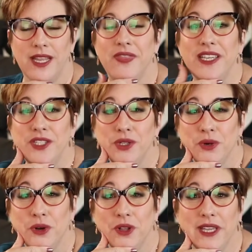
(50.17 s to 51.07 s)
Now this
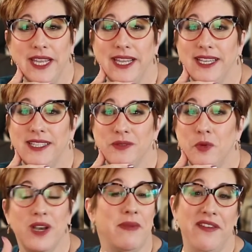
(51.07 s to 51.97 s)
tool
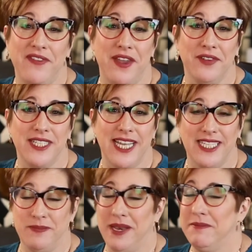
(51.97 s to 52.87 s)
is one of my favorites.
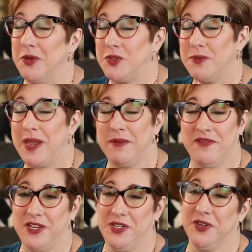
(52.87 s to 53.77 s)
I spend most of my
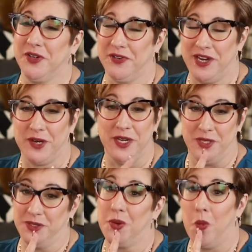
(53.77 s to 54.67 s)
professional career
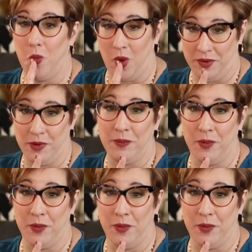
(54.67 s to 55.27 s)
in this one